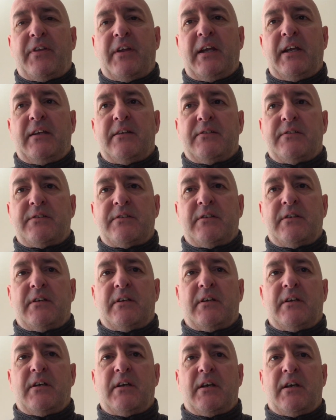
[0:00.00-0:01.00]
things
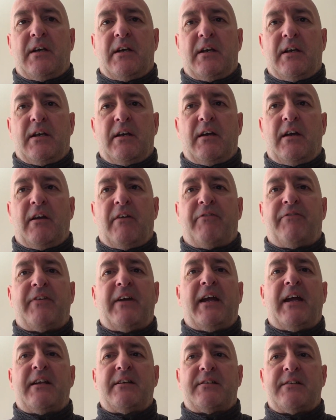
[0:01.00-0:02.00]

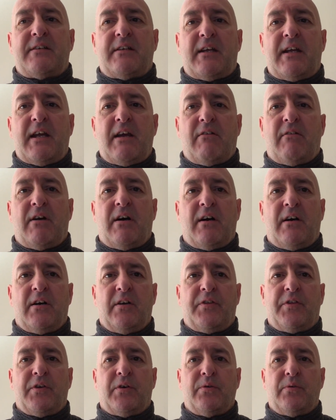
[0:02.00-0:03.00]
affect how
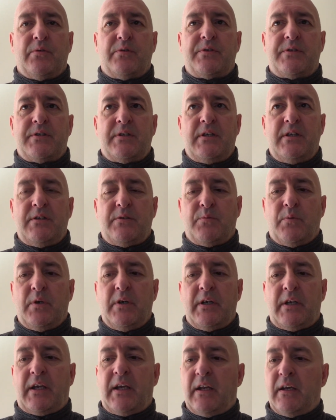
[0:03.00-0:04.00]
hard the horse is
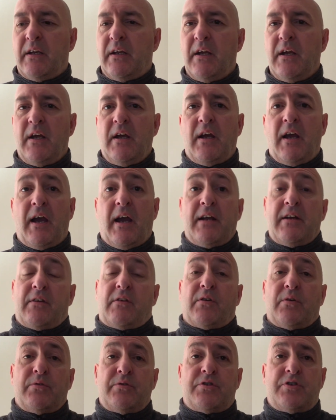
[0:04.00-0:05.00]
working. And
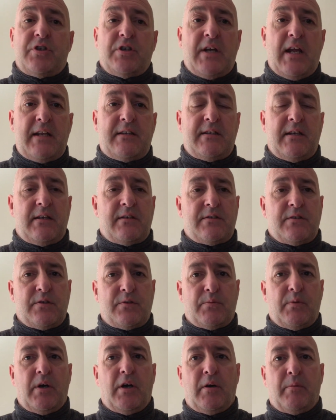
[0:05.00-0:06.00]
of course genetics
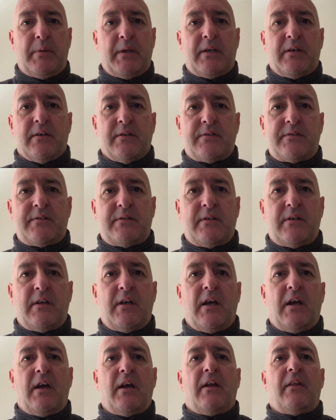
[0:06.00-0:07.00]
as well, because
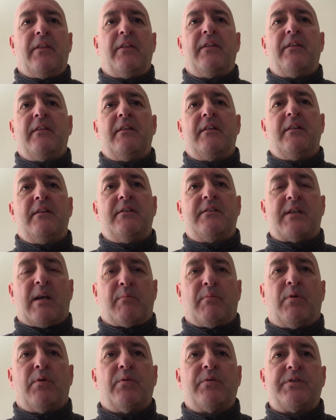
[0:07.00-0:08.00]

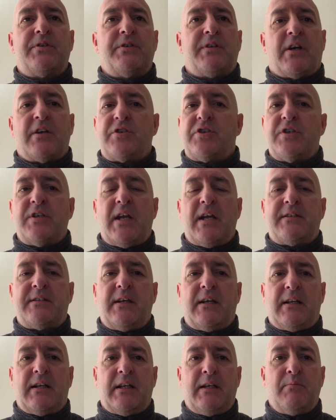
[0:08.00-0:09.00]
some horses are
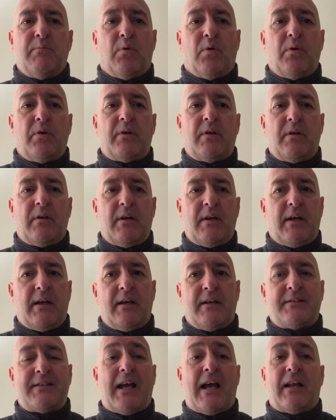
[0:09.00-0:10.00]
genetically more
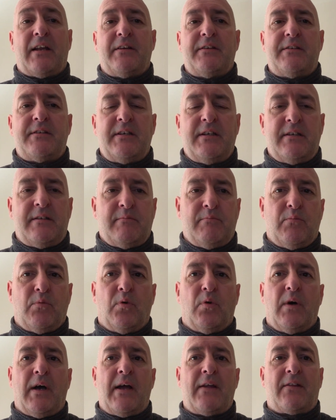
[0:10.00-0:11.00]
talented,
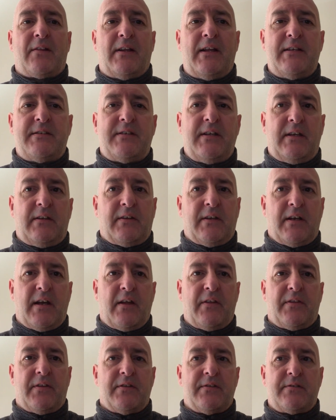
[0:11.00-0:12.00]
more athletic than
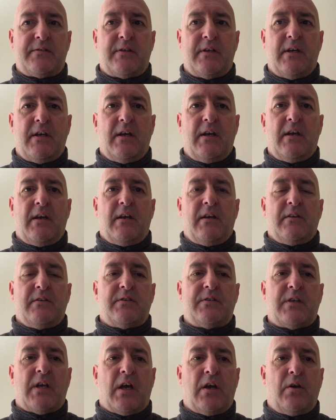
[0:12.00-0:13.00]
others.
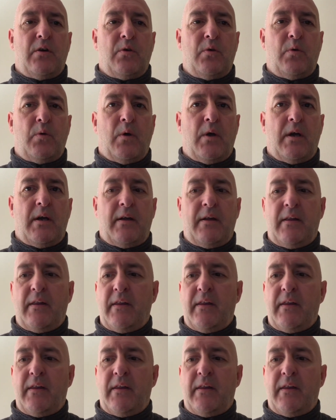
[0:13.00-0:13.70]
So